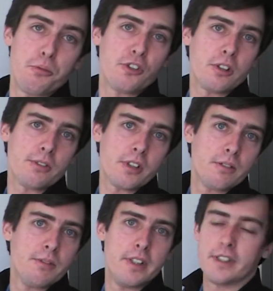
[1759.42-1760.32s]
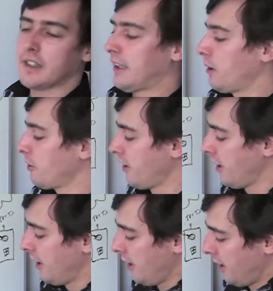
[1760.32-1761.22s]
observer in the cloud.
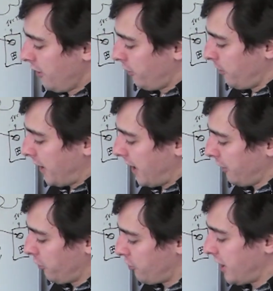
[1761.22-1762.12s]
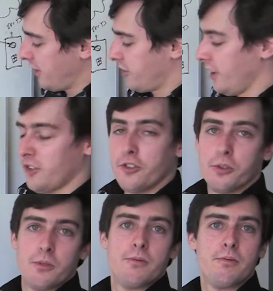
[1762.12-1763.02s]
So we had to change that
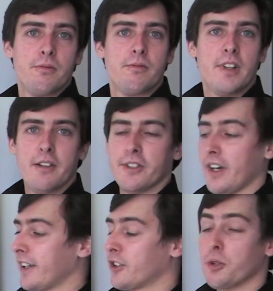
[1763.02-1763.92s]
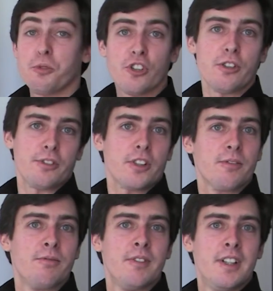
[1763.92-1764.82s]
to have an IQbserver.
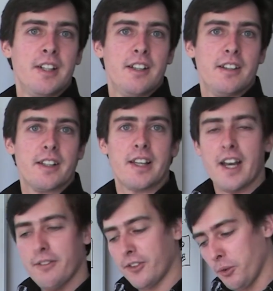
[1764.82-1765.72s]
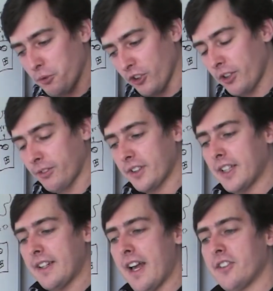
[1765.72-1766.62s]
Like have an observer
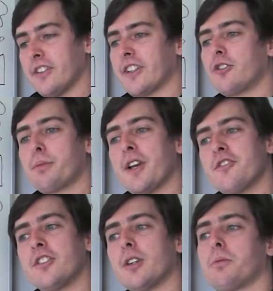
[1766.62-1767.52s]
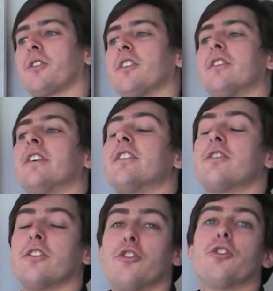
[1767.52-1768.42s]
that has an expression
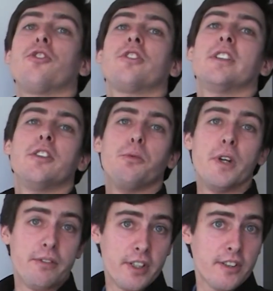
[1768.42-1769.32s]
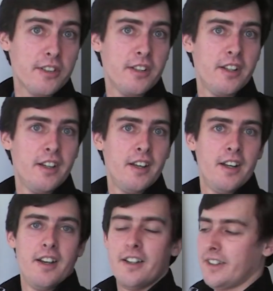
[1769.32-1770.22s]
representation associated with
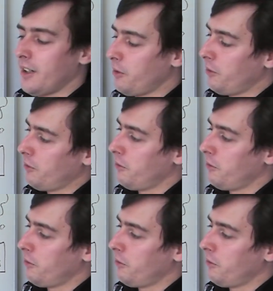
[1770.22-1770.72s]
it. Now,